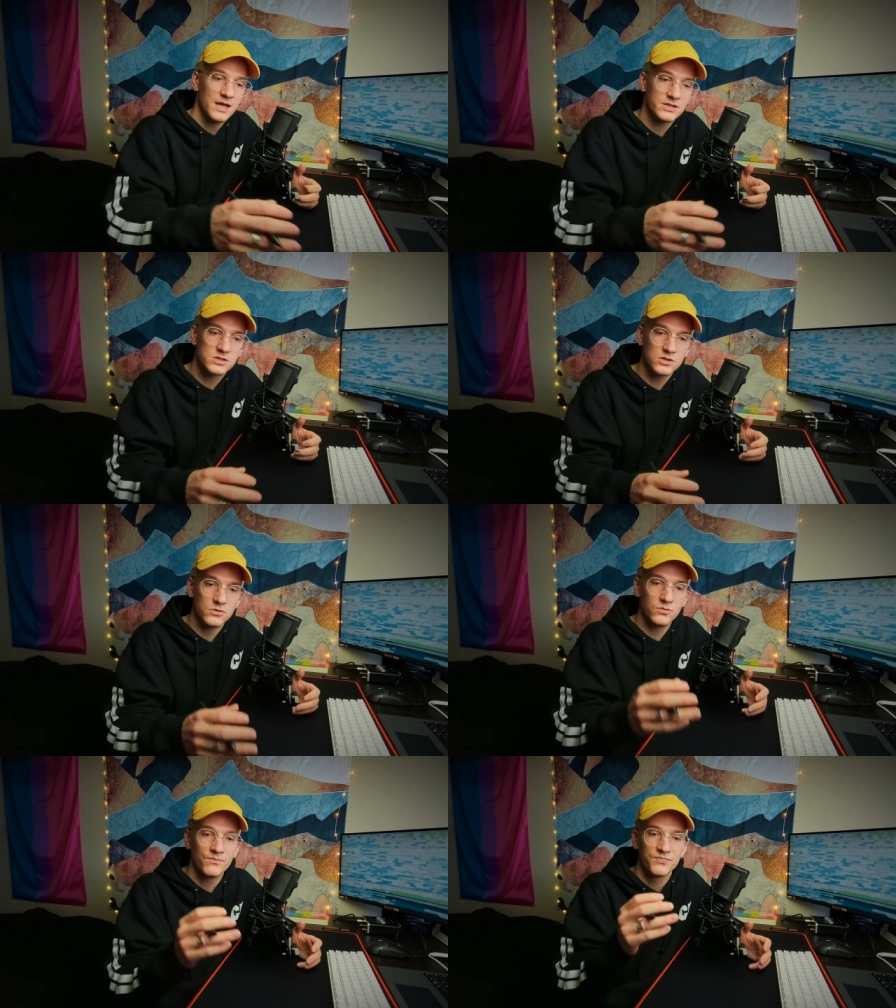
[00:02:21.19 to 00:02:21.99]
And
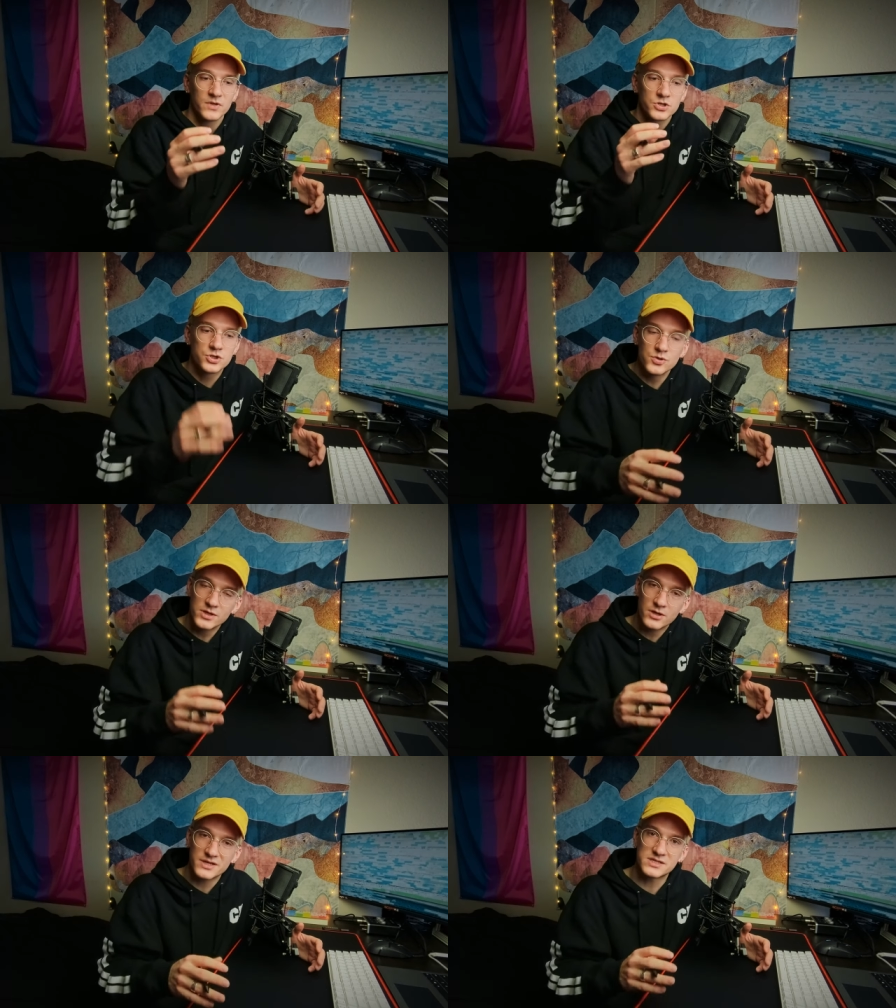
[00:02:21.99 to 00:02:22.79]
so
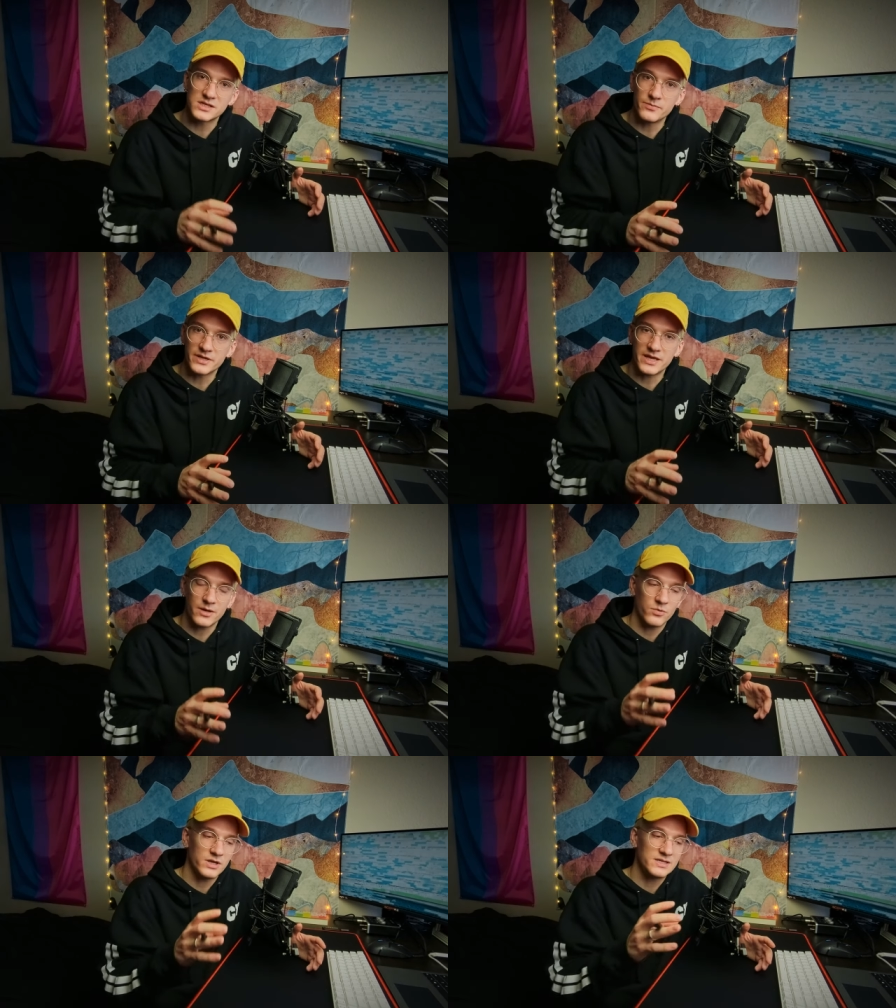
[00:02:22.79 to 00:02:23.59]
shooting on a cinema
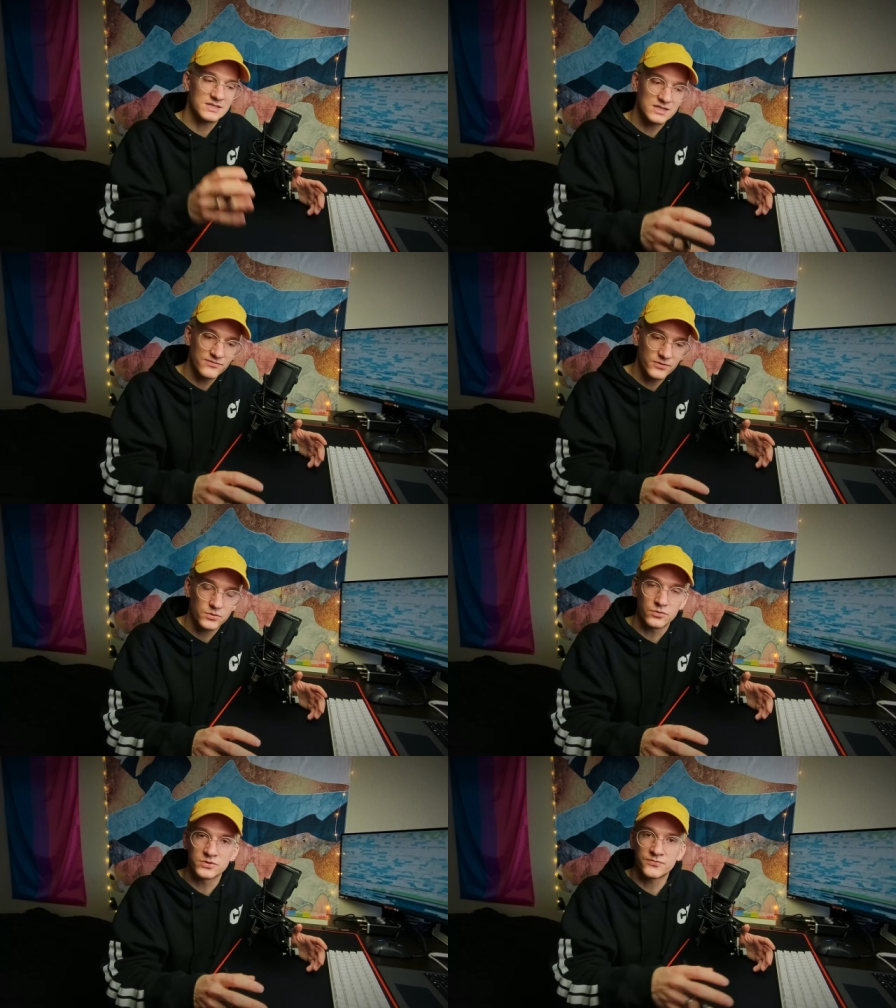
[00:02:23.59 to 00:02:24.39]
camera is
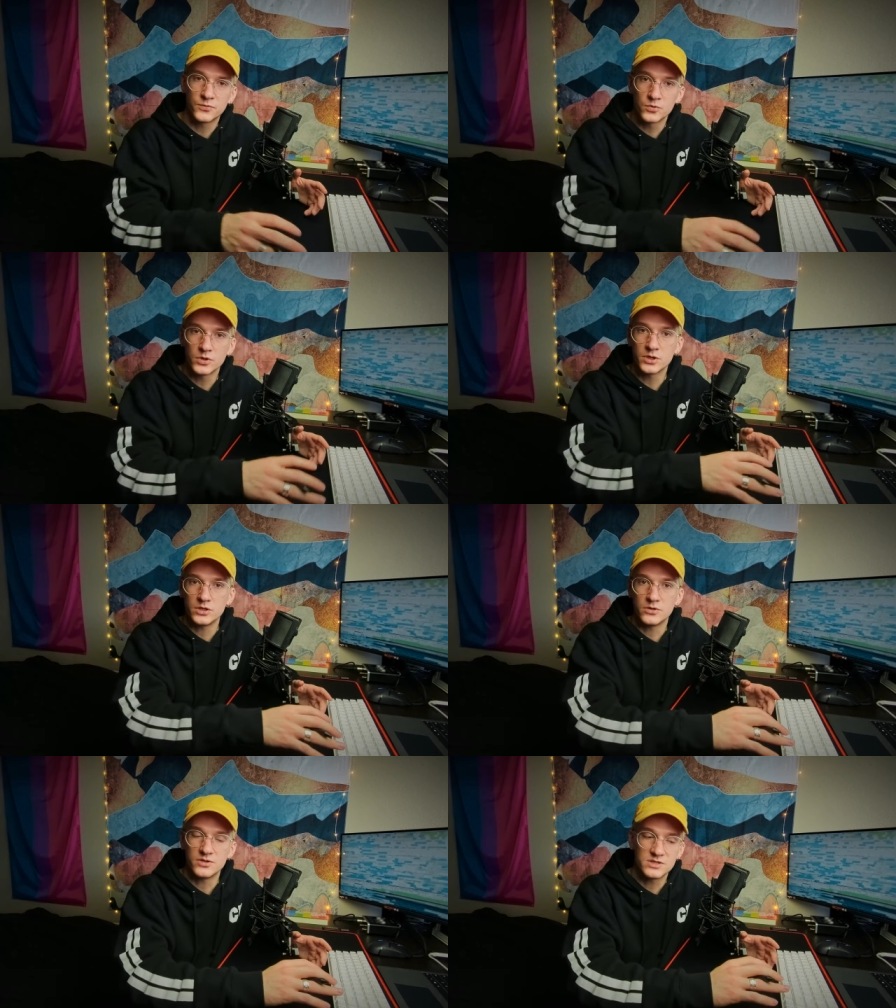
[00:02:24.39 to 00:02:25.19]
difficult for,
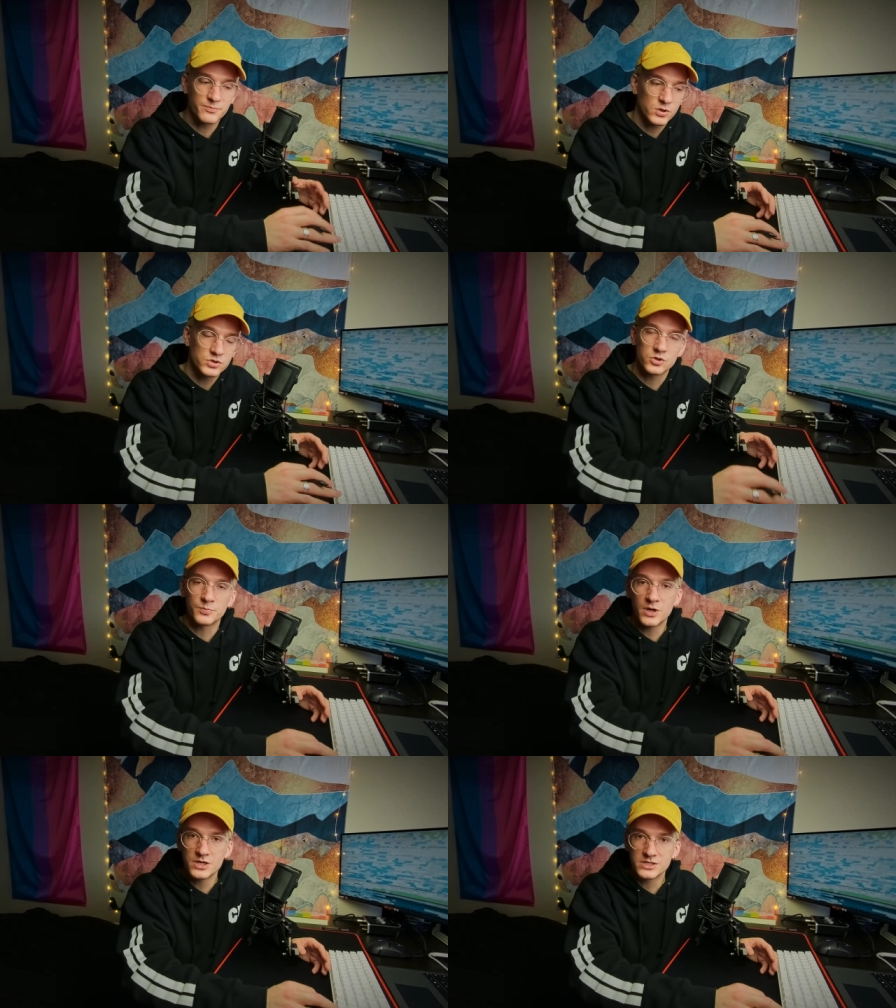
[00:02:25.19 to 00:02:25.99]
you know, these personal
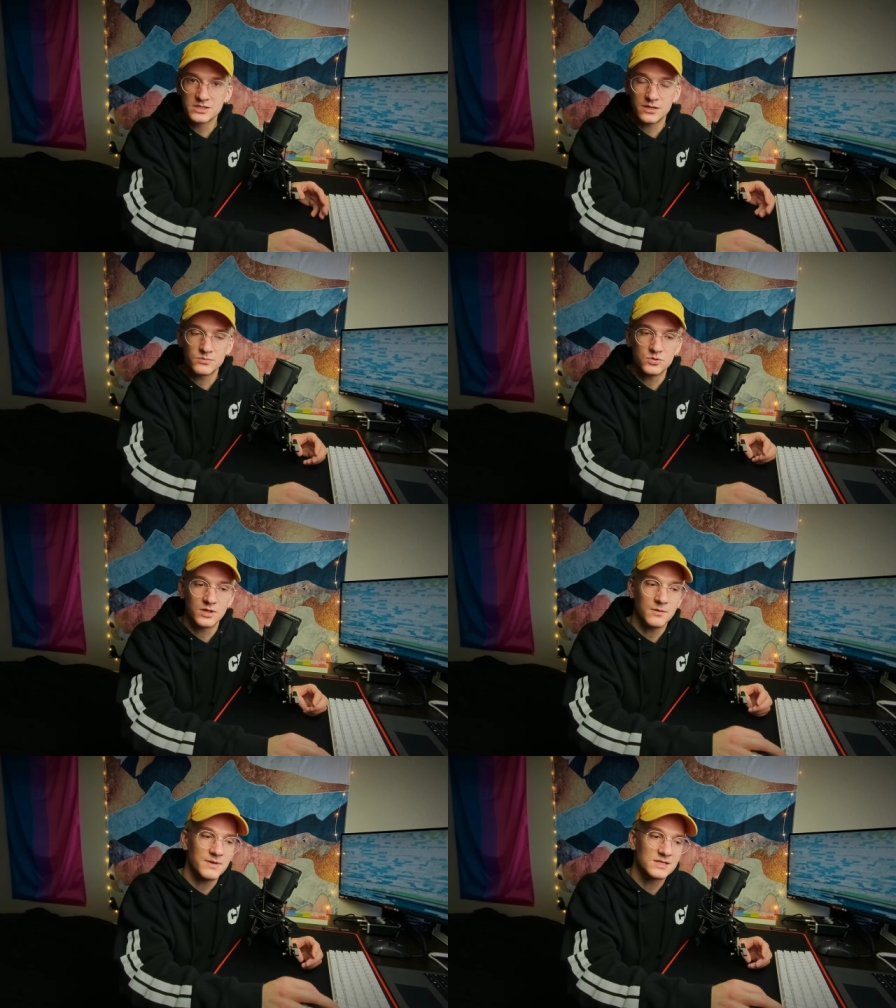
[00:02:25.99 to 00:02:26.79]
projects that I'm
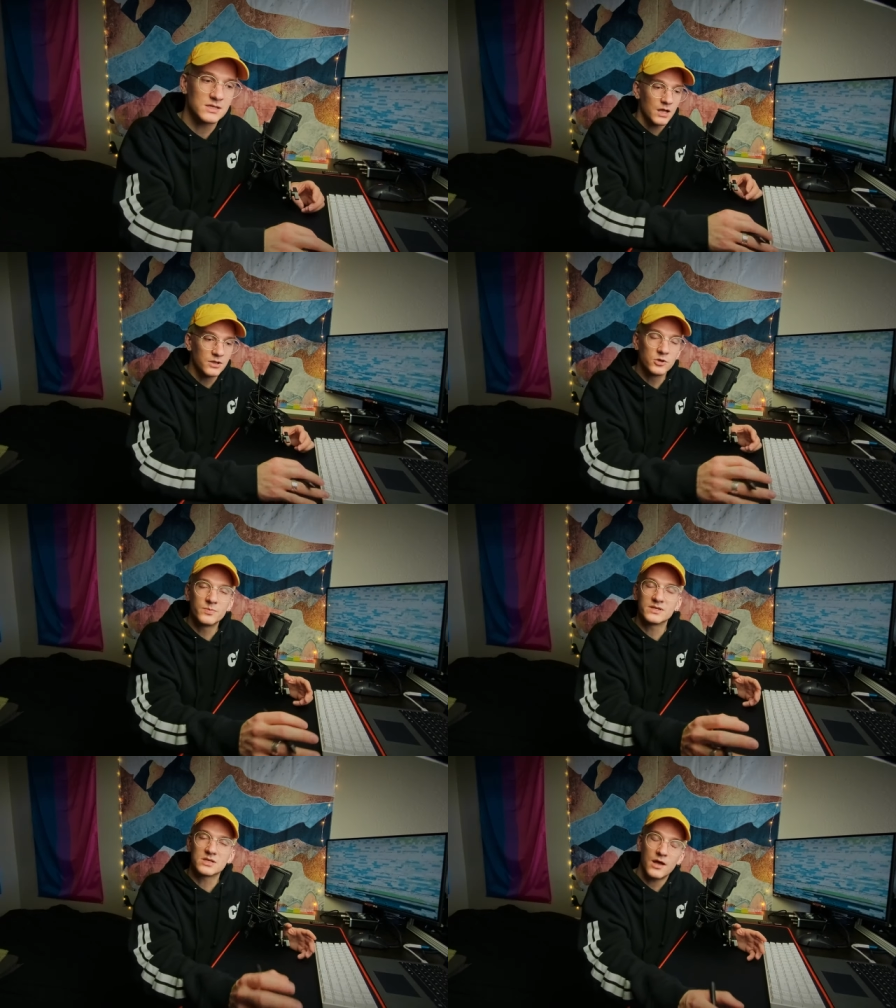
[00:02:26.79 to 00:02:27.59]
doing, and it makes it a little
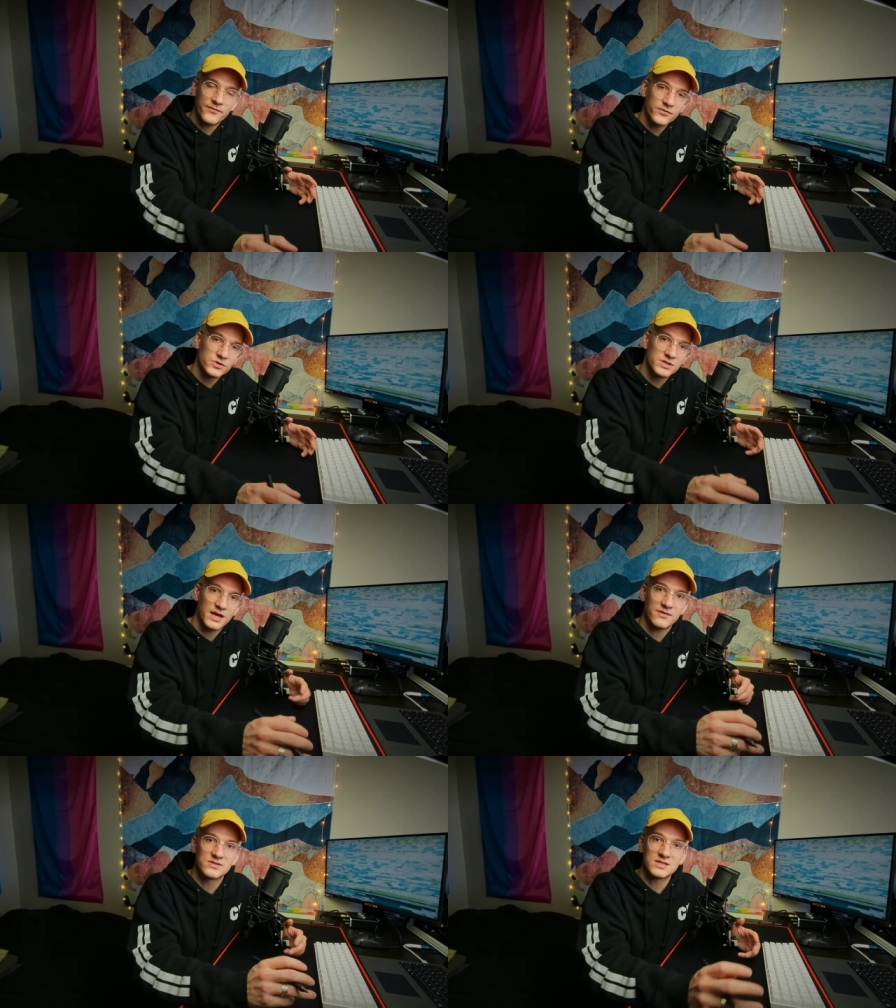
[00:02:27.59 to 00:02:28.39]
bit tougher to
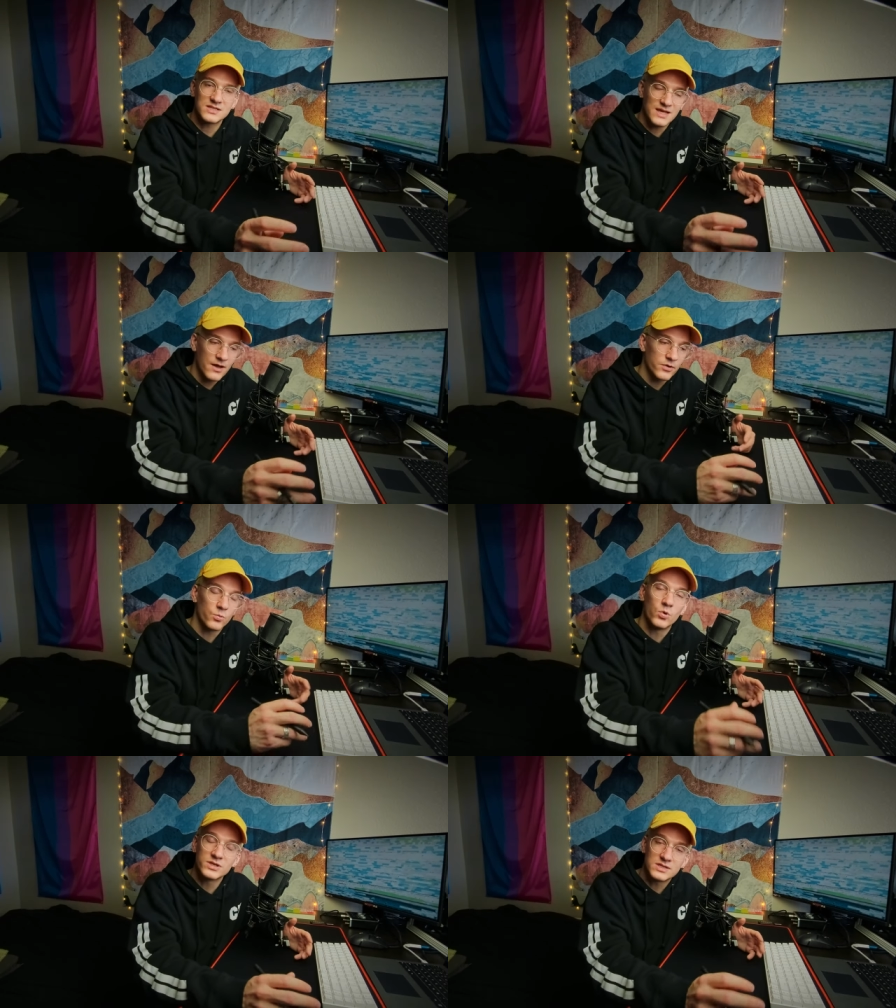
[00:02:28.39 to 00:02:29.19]
kind of sit down or
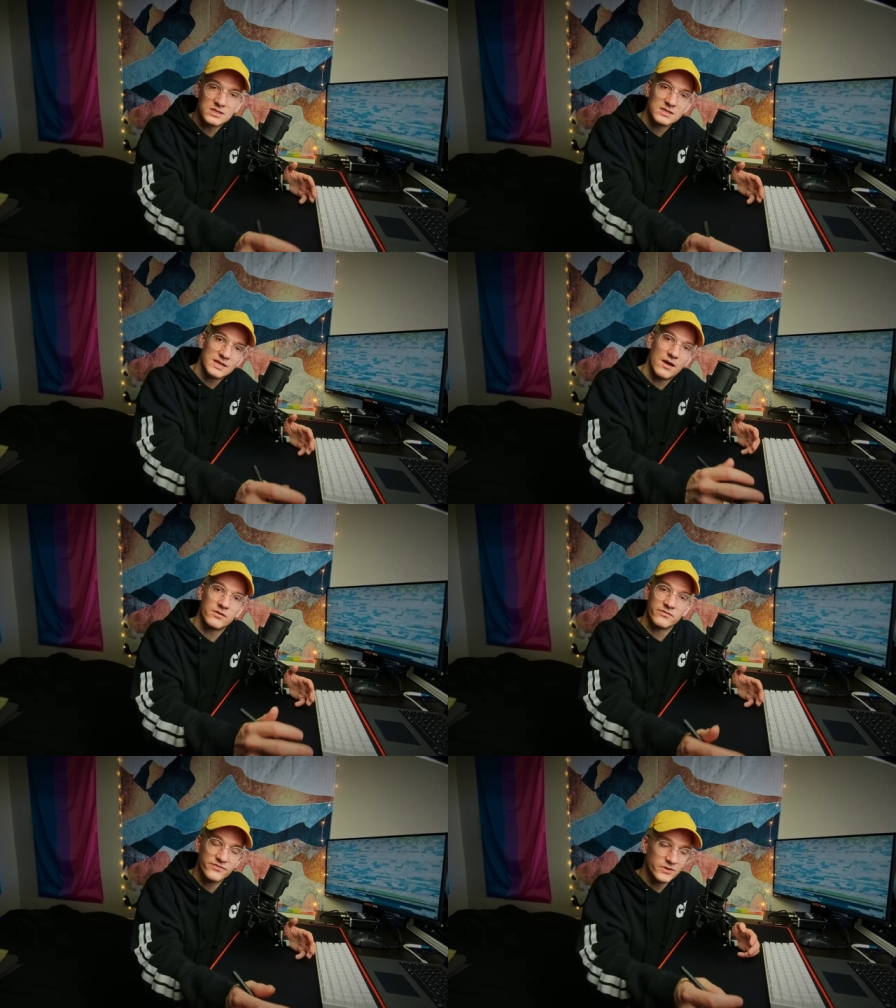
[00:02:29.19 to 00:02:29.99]
want to sit down
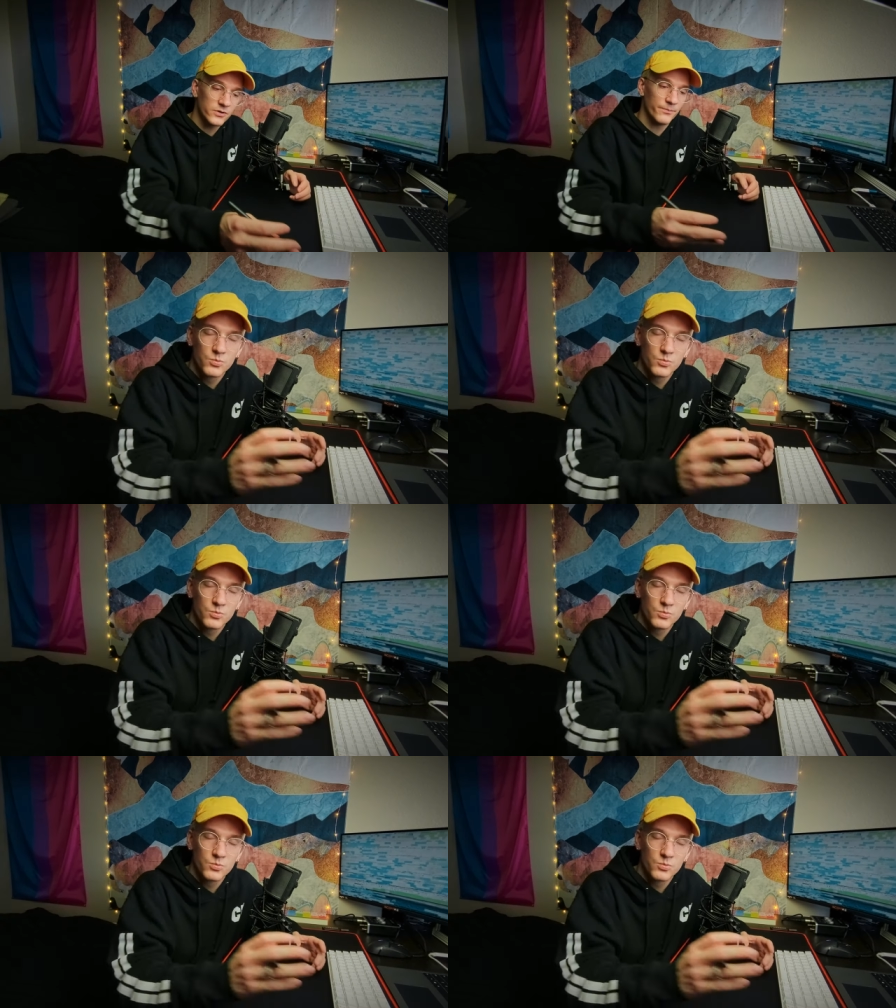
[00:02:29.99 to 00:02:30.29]
and film,